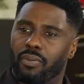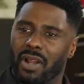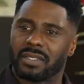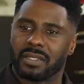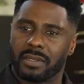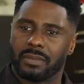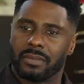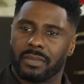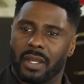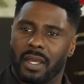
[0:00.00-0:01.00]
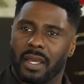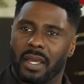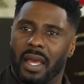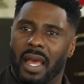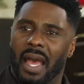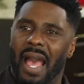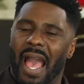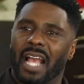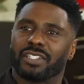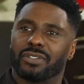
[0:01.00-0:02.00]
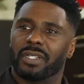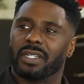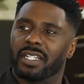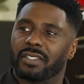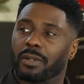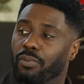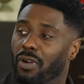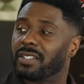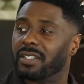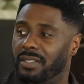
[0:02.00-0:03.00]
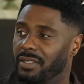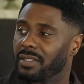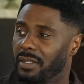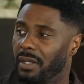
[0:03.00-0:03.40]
present actually is a presence.